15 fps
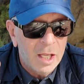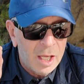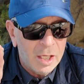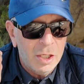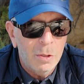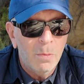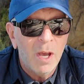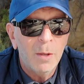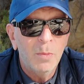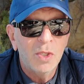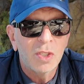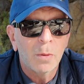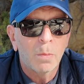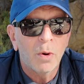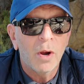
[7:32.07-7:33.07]
And you may be
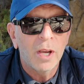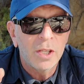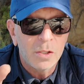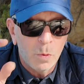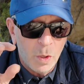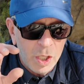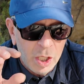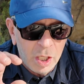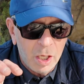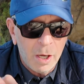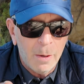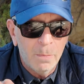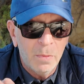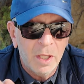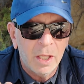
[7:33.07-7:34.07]
surprised when you
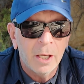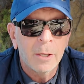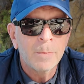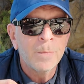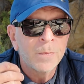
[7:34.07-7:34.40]
come here.